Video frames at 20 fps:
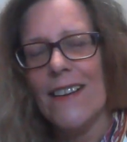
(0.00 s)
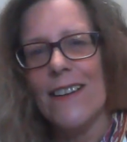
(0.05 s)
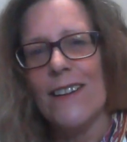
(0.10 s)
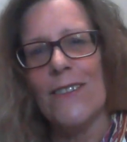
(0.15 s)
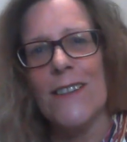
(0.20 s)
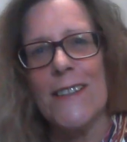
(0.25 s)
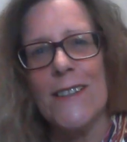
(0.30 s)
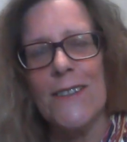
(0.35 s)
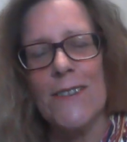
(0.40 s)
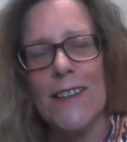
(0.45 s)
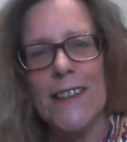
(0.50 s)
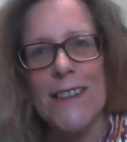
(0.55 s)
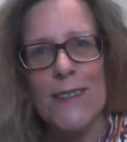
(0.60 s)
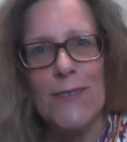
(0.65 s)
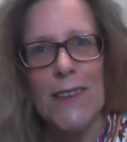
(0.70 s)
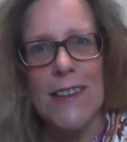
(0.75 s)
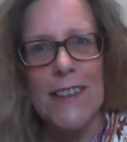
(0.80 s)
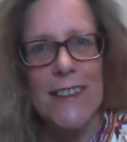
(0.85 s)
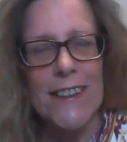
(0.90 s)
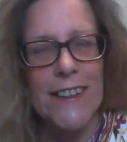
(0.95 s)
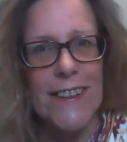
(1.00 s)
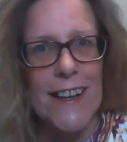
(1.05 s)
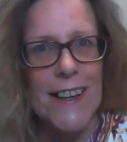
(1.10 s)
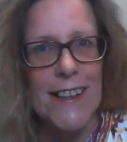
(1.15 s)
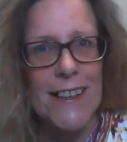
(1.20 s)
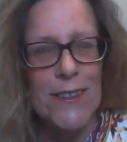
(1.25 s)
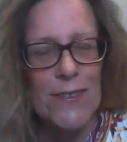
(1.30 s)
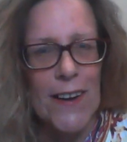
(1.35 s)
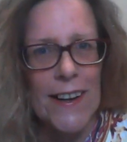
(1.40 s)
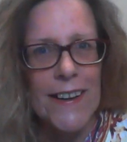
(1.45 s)
Which leads me to the
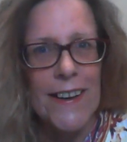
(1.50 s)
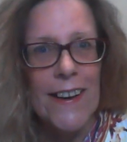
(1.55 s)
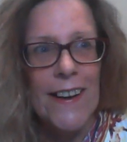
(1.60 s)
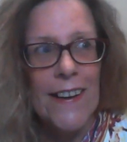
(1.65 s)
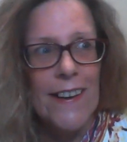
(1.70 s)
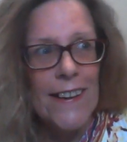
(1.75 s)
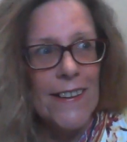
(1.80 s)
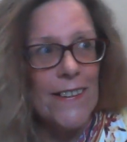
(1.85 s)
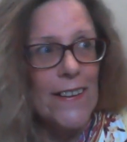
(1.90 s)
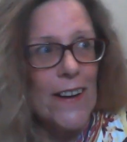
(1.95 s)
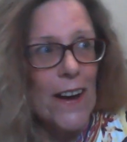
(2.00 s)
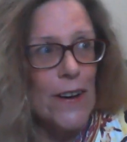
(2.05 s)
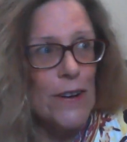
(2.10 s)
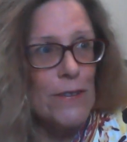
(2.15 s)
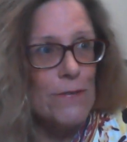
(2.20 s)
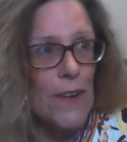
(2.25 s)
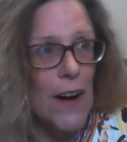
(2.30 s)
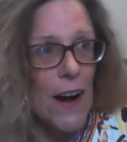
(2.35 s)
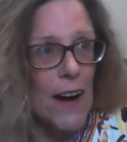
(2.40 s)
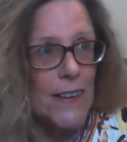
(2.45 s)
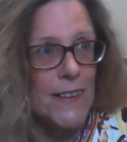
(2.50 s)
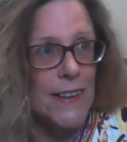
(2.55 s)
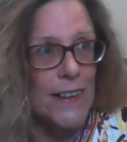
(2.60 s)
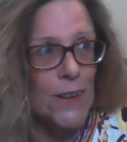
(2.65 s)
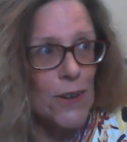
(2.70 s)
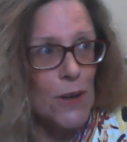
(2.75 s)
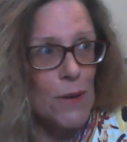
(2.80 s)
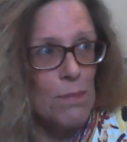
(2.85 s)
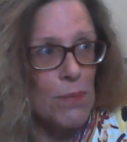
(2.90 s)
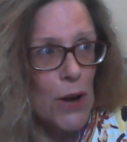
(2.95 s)
next one. No
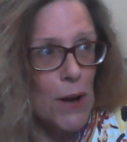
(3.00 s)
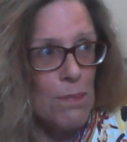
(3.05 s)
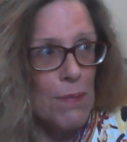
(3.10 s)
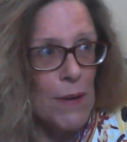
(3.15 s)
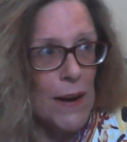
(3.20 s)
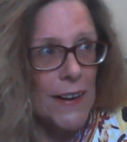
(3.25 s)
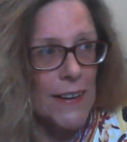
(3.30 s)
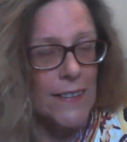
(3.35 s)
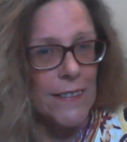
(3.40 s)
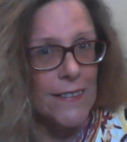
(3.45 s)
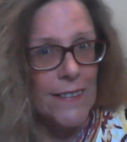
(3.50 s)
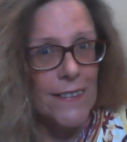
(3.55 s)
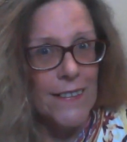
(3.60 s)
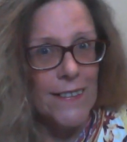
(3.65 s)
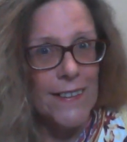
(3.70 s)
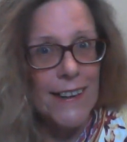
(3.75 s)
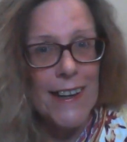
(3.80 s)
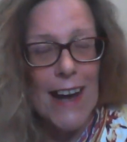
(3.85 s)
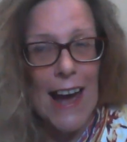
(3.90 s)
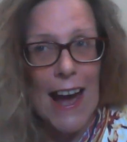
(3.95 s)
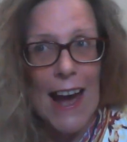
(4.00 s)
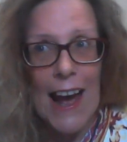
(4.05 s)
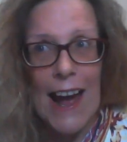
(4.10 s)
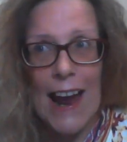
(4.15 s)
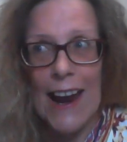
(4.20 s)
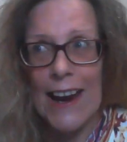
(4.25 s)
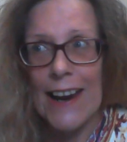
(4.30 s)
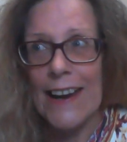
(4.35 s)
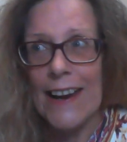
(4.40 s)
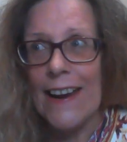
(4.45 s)
farting or burping.
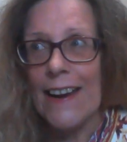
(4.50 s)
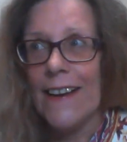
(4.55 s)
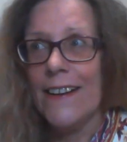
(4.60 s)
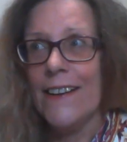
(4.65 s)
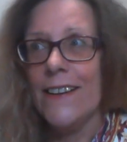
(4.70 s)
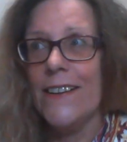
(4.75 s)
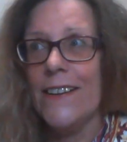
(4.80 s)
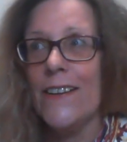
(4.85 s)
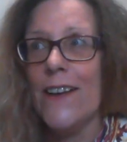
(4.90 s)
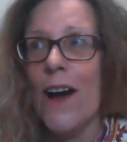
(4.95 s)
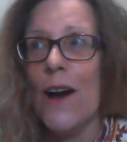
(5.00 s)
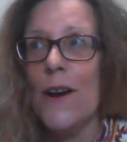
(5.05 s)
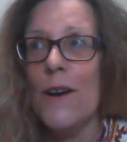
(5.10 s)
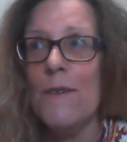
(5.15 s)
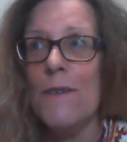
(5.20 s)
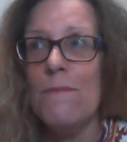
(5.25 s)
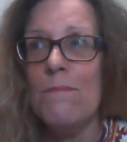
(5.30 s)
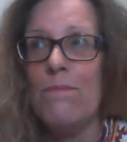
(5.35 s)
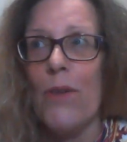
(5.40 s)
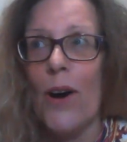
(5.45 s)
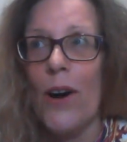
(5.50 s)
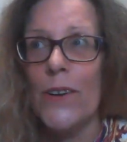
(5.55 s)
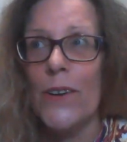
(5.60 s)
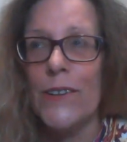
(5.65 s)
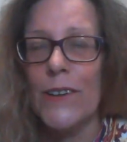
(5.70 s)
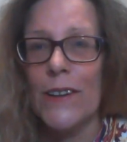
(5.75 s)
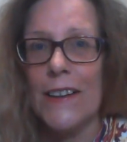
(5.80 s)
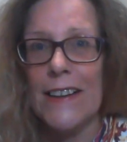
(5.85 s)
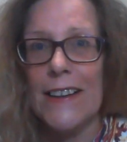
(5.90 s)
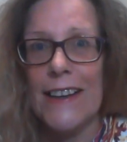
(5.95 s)
Yay! No
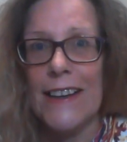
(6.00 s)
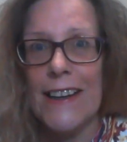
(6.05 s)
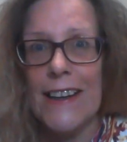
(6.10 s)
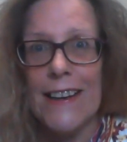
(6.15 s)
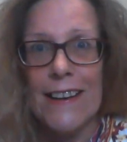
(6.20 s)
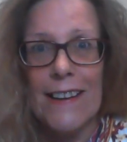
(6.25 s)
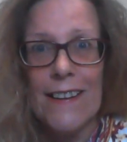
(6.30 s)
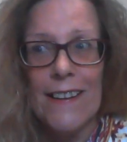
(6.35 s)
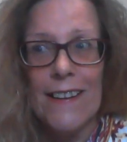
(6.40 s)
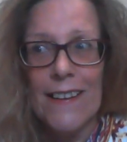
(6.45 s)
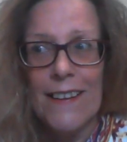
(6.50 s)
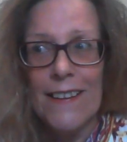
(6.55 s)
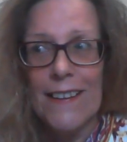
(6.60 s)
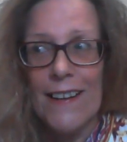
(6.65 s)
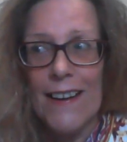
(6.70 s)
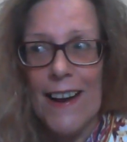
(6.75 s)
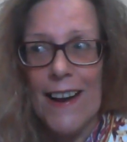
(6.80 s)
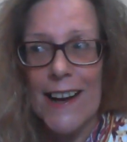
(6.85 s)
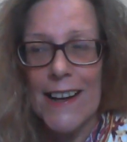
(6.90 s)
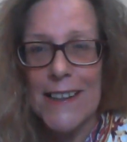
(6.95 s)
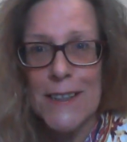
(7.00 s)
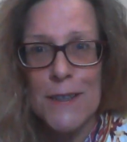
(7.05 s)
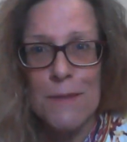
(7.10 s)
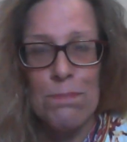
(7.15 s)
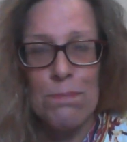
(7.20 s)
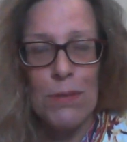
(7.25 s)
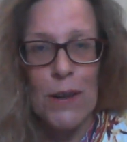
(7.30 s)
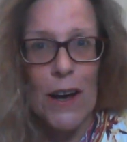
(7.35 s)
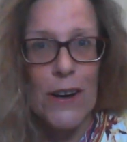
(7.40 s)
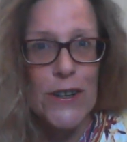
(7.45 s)
bodily
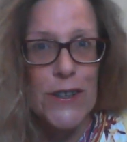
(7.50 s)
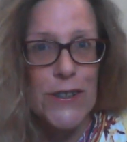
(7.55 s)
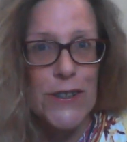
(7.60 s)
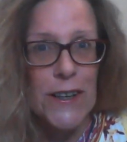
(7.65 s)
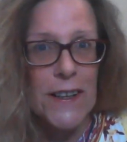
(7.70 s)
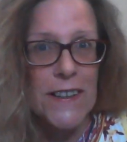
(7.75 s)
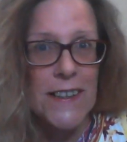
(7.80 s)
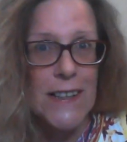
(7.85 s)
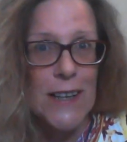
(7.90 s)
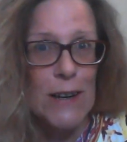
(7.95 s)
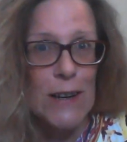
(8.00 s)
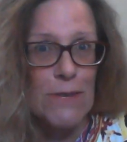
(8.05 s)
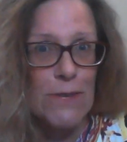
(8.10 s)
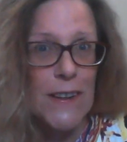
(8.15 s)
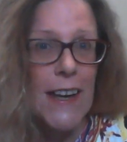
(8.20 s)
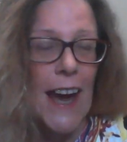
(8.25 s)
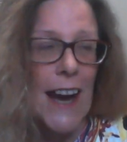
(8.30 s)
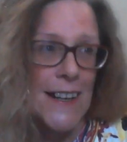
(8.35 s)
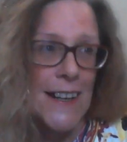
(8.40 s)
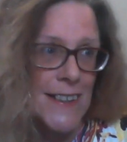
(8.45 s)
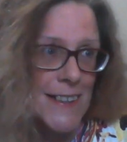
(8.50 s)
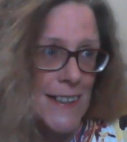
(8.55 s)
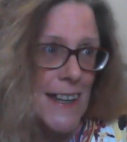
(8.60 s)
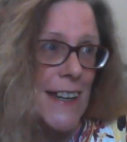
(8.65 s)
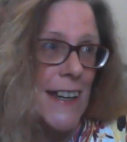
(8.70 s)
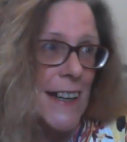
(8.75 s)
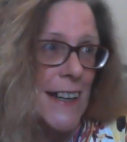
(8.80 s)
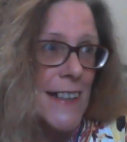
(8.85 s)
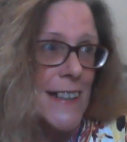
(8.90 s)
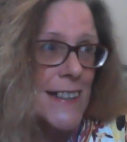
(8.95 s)
explosions of
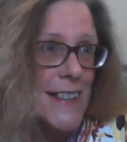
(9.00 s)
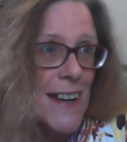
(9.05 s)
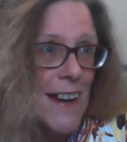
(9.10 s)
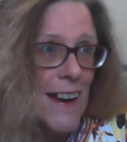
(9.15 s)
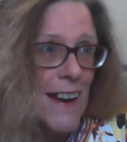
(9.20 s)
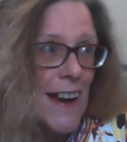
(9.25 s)
gaseous